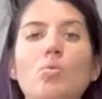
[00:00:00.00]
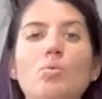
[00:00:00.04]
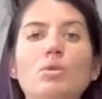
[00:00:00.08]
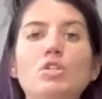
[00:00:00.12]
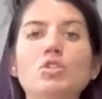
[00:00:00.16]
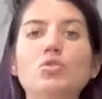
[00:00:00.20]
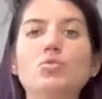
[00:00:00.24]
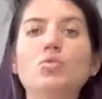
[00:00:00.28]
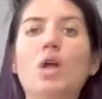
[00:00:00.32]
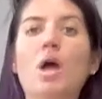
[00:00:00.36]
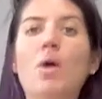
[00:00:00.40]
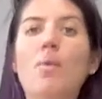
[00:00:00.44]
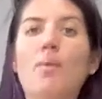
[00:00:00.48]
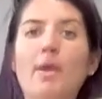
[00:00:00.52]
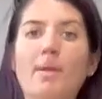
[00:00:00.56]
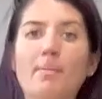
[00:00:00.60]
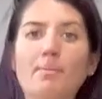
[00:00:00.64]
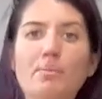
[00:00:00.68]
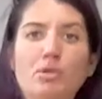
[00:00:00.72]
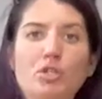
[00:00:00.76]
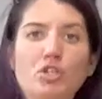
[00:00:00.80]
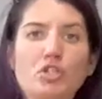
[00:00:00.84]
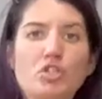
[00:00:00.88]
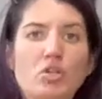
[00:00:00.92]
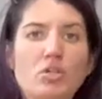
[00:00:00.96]
We do not want
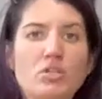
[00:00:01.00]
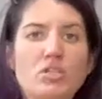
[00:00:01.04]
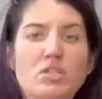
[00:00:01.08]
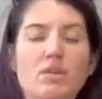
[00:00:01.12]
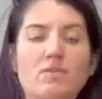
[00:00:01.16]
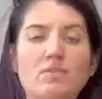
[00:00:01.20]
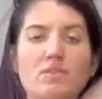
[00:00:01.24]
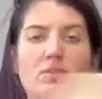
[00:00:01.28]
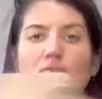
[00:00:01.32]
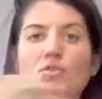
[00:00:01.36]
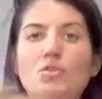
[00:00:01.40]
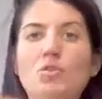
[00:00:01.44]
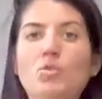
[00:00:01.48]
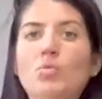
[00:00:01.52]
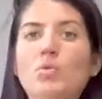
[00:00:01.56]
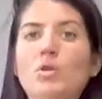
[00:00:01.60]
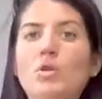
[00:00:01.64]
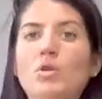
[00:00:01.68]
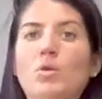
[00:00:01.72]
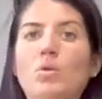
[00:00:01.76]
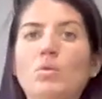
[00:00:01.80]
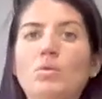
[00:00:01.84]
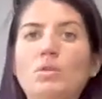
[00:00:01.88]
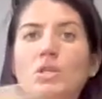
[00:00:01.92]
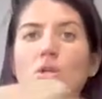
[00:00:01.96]
to push ourselves. If you
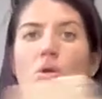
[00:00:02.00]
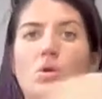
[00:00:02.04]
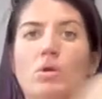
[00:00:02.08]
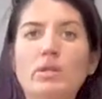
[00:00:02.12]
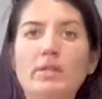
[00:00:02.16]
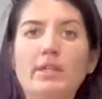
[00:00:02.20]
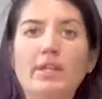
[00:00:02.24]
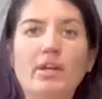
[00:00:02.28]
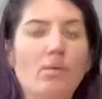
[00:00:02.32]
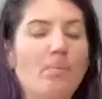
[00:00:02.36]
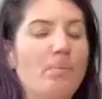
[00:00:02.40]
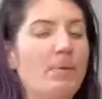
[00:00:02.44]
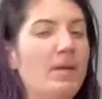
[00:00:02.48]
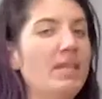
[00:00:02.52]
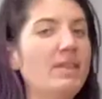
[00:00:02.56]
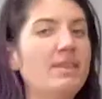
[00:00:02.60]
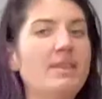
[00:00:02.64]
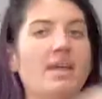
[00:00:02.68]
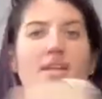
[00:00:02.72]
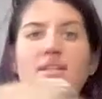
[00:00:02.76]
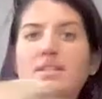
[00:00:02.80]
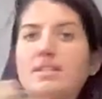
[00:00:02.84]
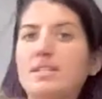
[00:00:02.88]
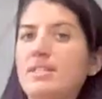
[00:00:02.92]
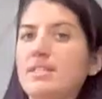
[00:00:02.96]
can only go a little bit,
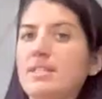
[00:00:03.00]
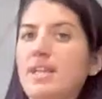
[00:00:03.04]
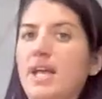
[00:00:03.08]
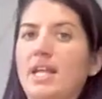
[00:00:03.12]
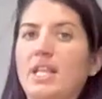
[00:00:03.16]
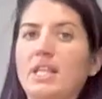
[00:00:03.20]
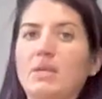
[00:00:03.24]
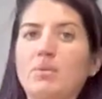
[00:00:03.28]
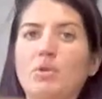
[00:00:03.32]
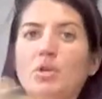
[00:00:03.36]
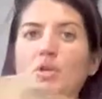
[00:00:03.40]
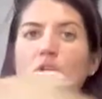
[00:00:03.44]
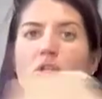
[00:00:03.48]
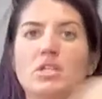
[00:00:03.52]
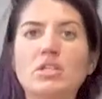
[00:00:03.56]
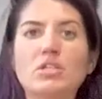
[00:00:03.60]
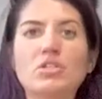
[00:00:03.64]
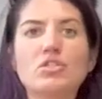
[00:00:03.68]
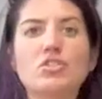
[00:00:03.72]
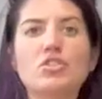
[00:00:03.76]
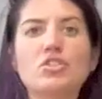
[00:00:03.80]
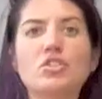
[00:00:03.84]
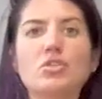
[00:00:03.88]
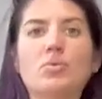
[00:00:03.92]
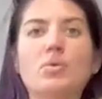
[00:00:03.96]
that is exactly where you need
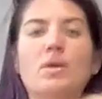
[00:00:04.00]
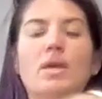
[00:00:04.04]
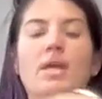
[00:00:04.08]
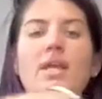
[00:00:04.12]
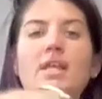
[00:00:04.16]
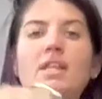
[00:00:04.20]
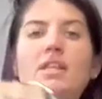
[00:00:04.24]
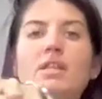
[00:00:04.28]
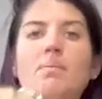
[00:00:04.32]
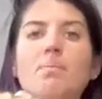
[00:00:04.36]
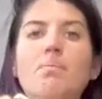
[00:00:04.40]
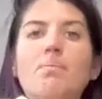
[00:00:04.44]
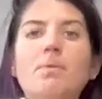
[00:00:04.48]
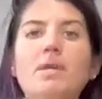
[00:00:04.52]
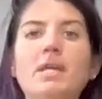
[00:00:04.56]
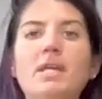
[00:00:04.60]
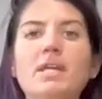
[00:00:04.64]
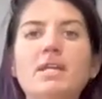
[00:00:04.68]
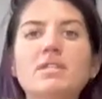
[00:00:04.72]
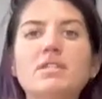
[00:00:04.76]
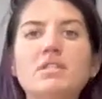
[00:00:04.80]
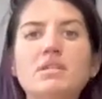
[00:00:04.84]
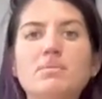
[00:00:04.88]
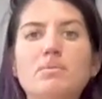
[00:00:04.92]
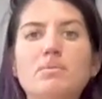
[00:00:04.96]
to do. The biggest